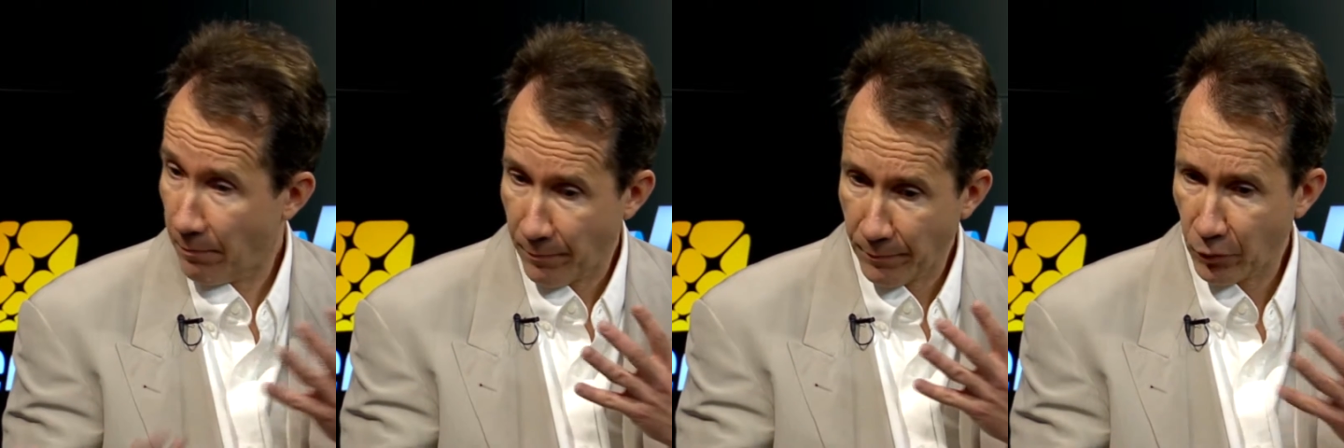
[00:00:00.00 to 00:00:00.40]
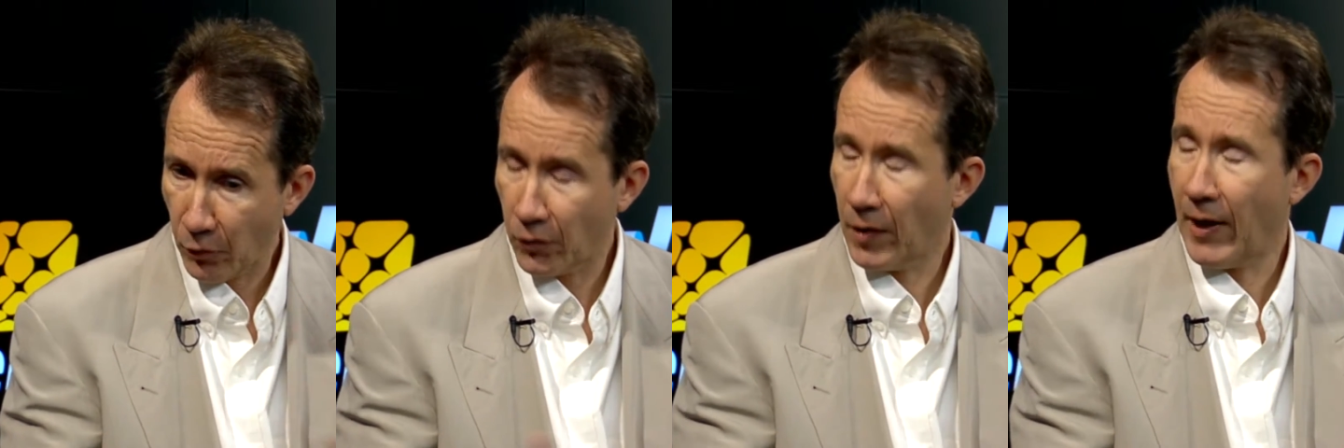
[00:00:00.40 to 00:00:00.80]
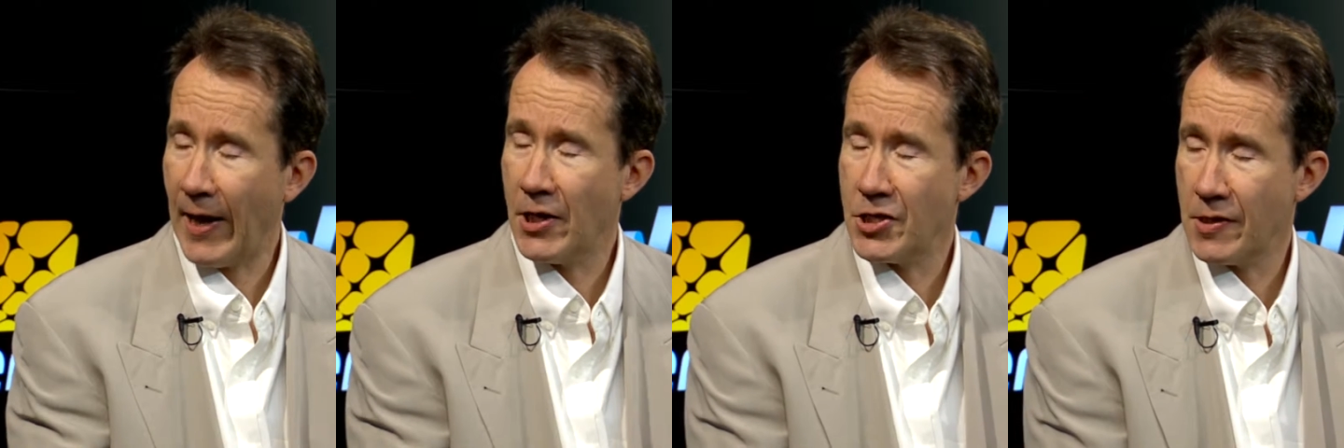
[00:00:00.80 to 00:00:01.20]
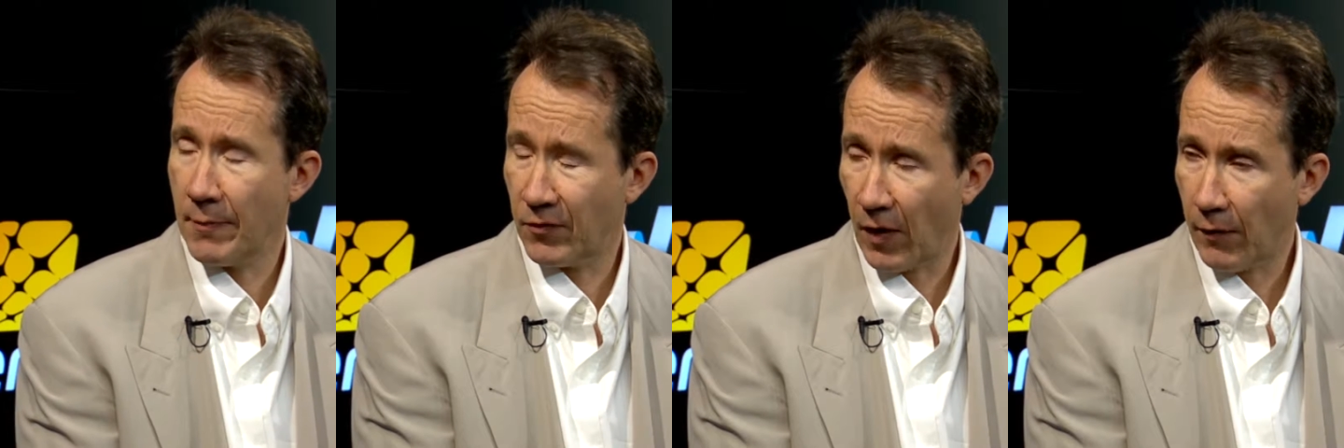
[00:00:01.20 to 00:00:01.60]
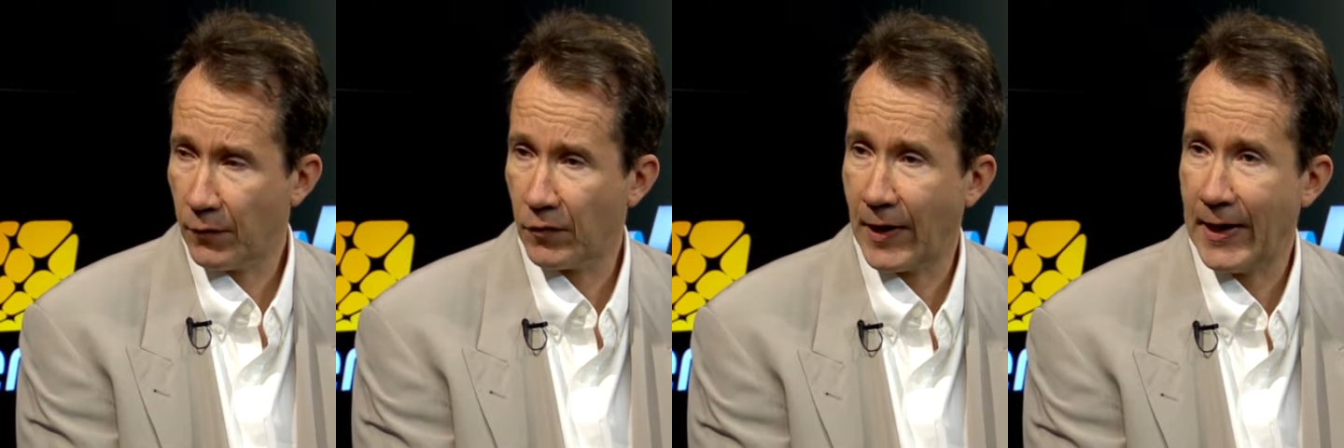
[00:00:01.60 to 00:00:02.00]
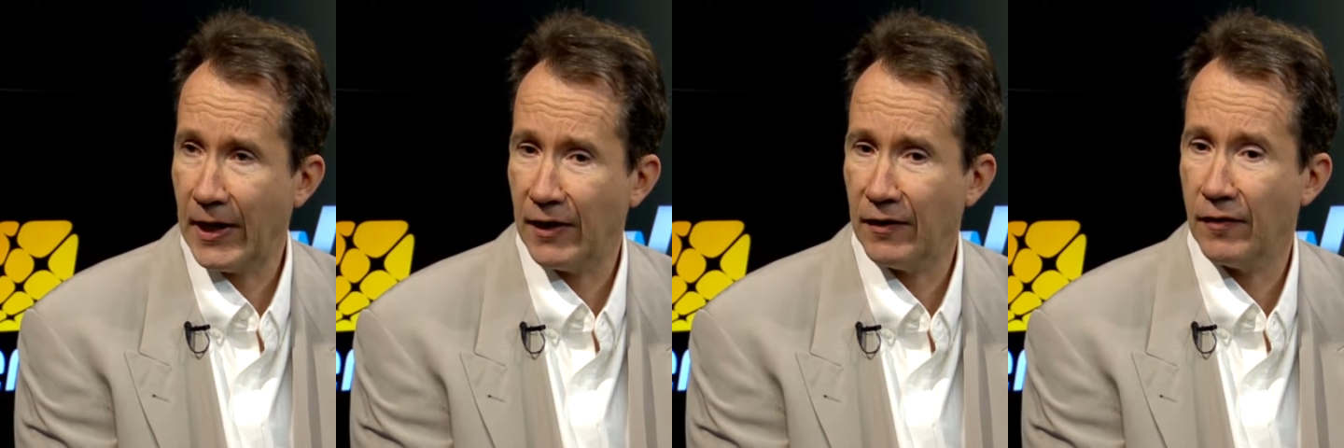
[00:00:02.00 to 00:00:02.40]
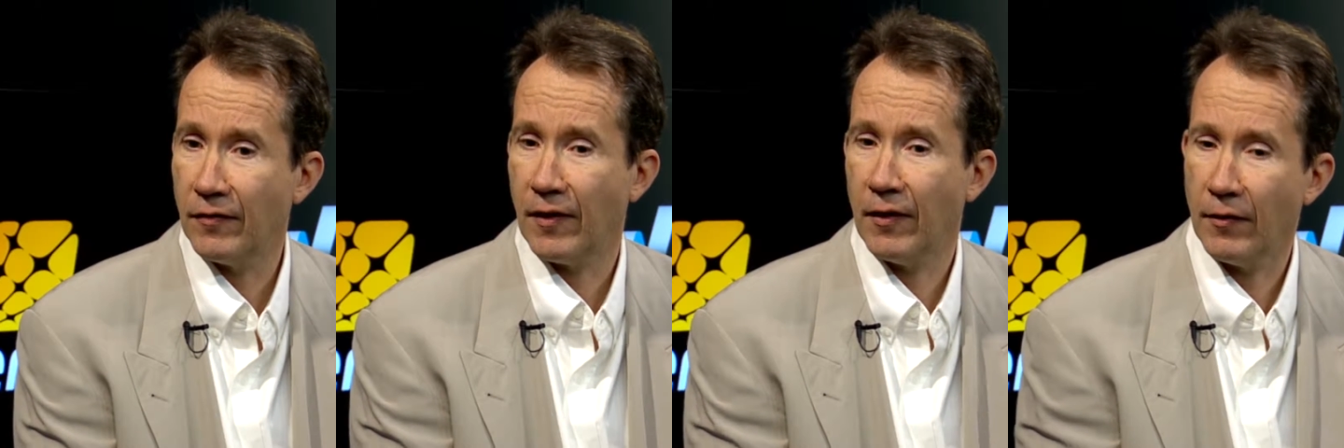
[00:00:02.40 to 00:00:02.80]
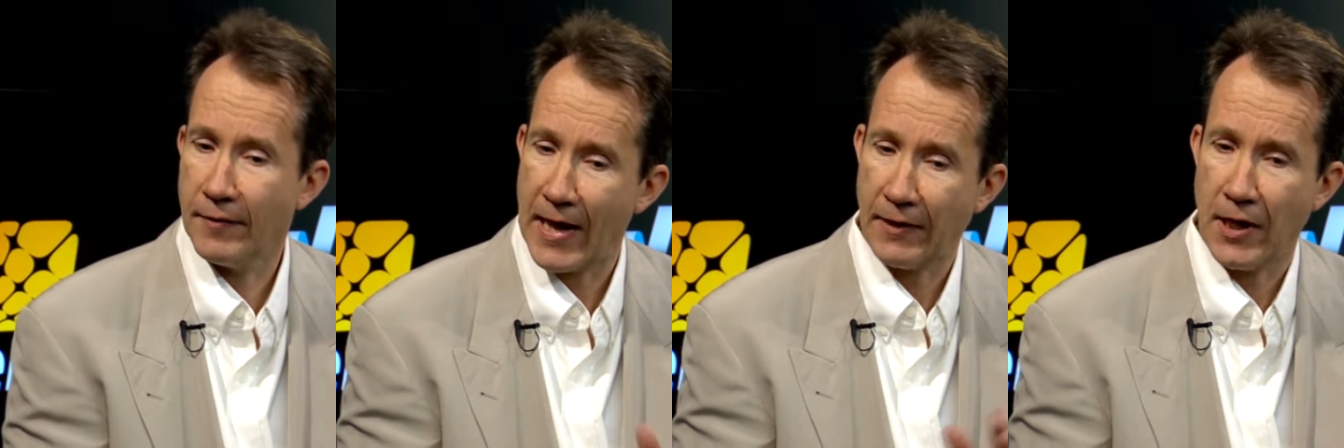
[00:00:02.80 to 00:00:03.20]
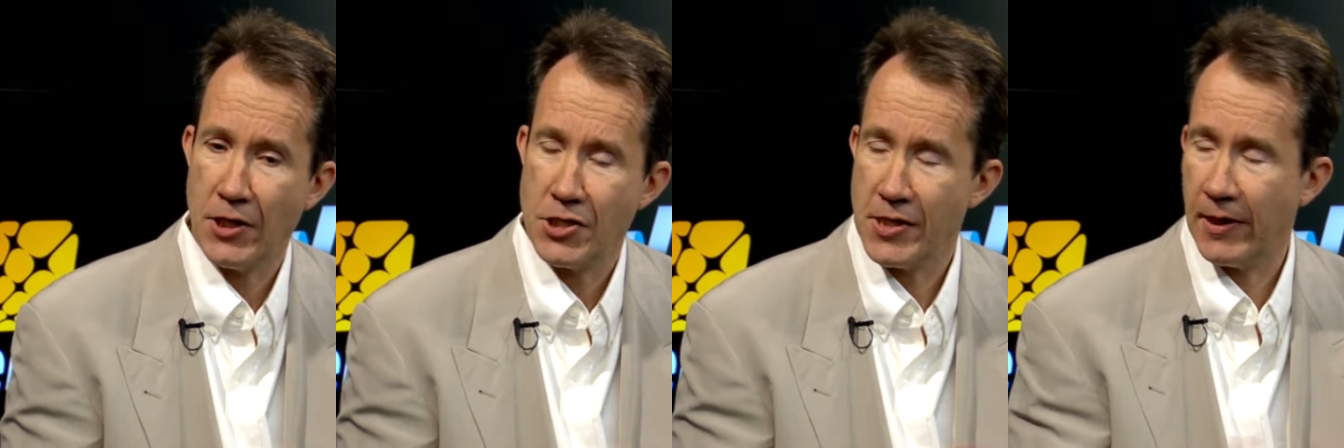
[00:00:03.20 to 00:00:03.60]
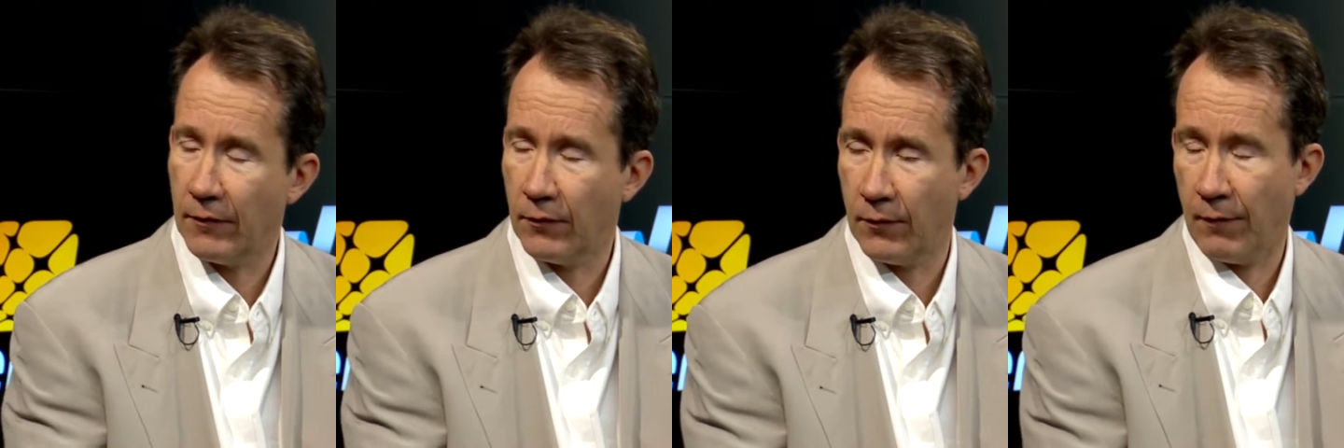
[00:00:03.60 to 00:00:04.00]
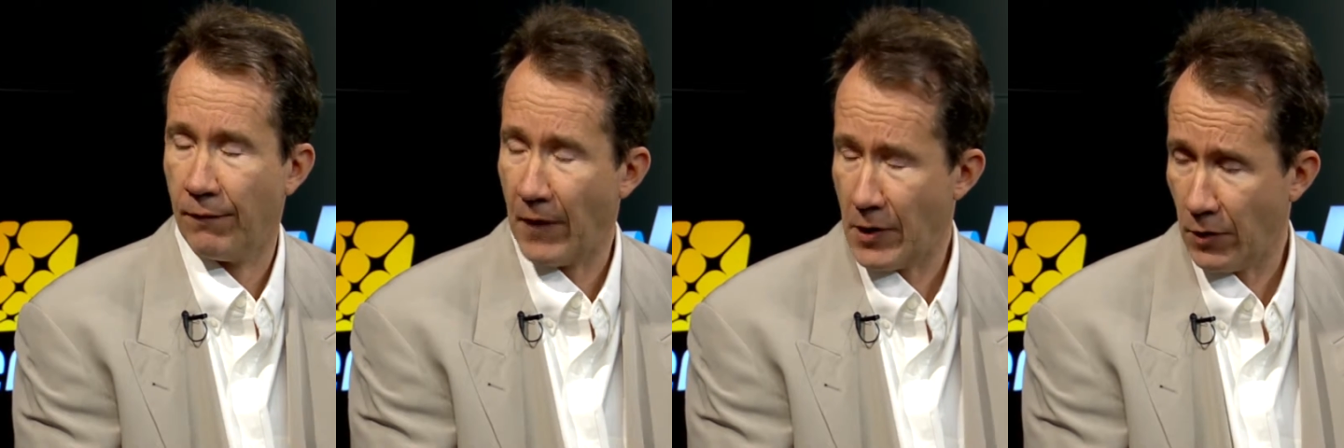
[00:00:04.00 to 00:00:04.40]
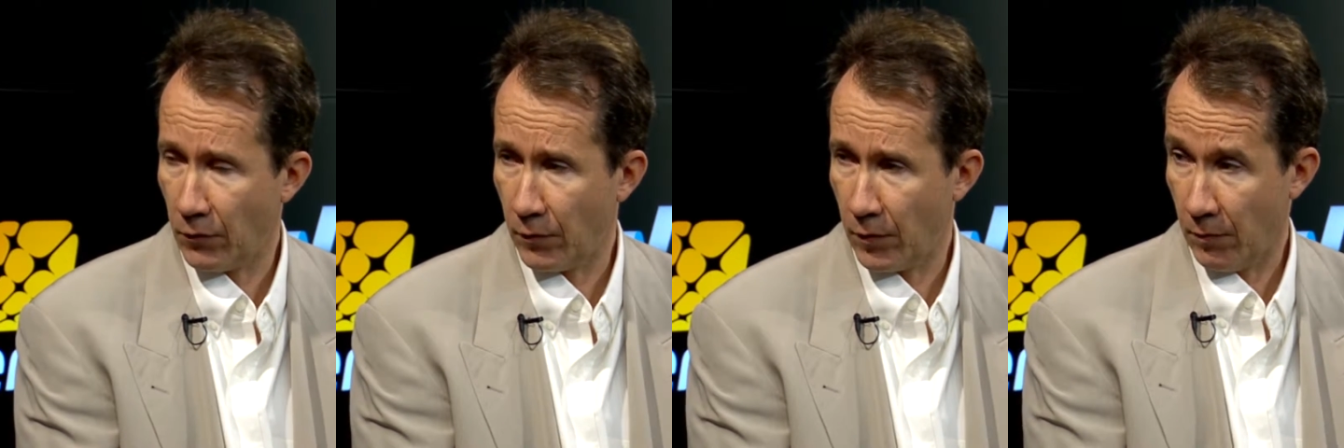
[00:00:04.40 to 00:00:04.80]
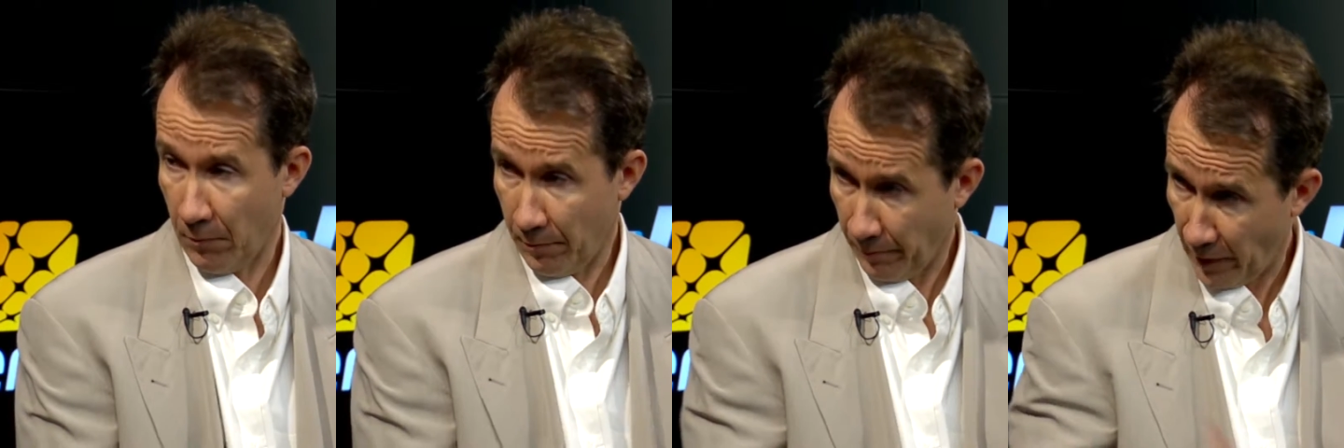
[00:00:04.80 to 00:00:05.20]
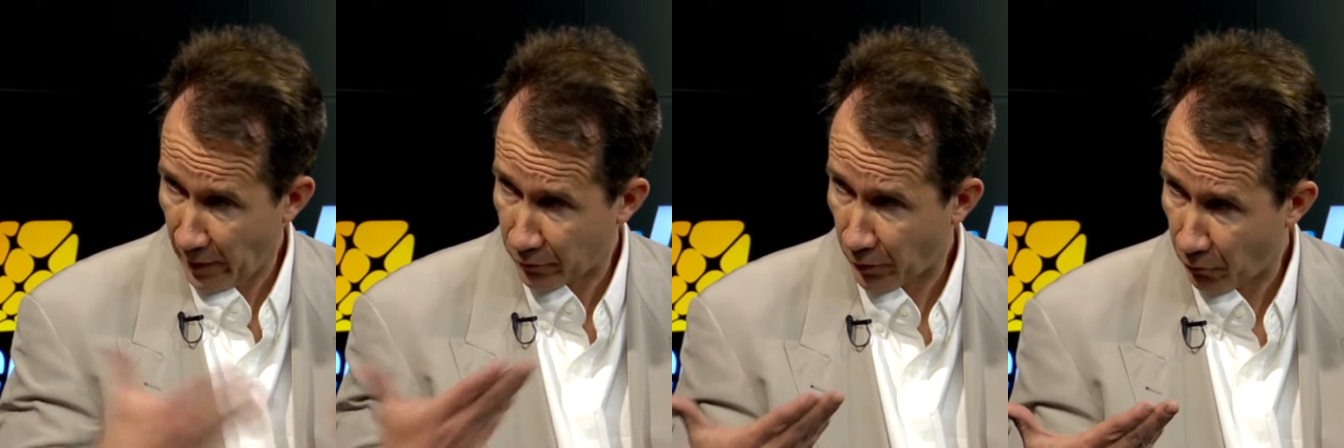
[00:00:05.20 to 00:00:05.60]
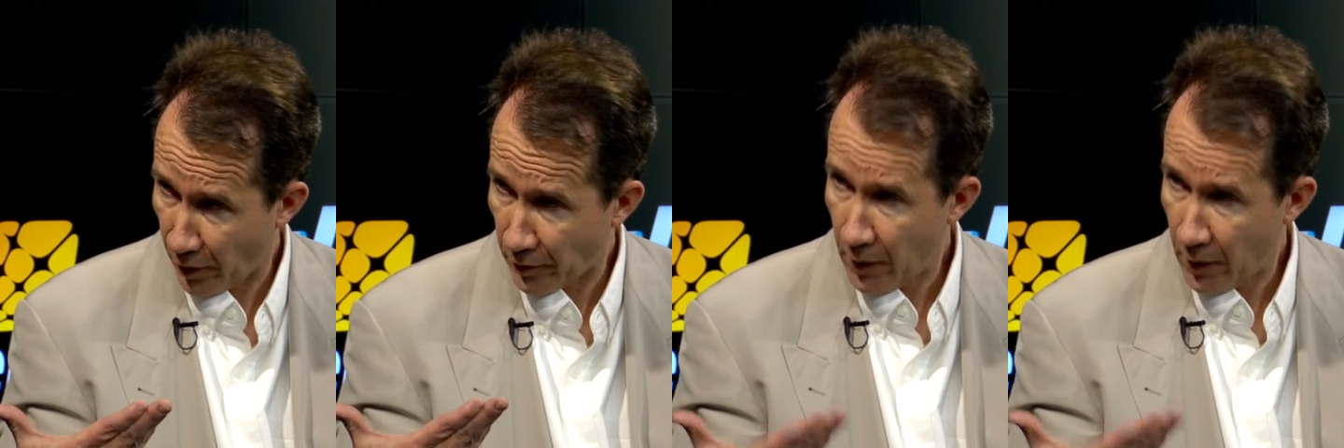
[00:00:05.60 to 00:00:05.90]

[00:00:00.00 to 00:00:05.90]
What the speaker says: producing energy themselves, and that energy gets fed into the electric grid.